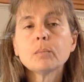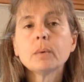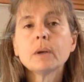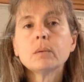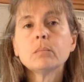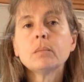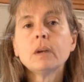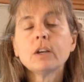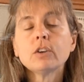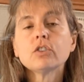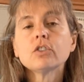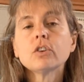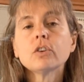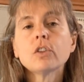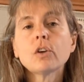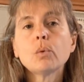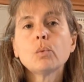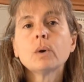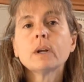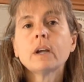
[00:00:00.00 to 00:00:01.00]
but make sure
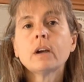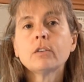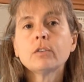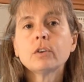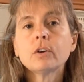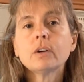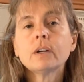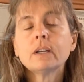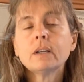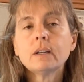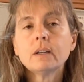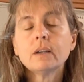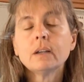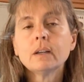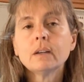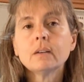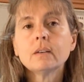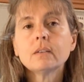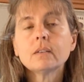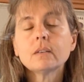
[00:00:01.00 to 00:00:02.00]
that whatever it
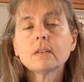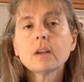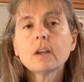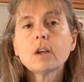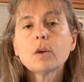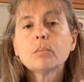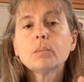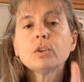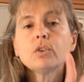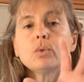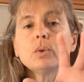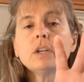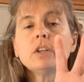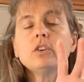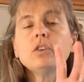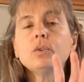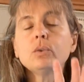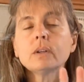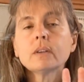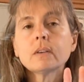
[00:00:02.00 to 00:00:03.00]
is between
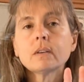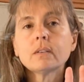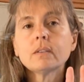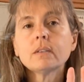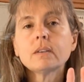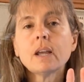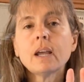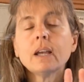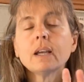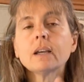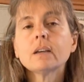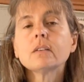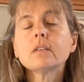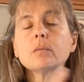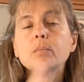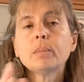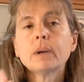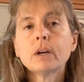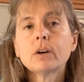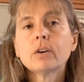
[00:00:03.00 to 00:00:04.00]
you and the snake is
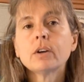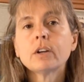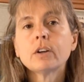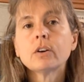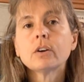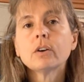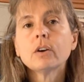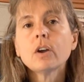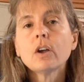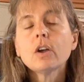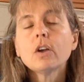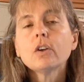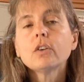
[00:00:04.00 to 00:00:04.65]
a barrier.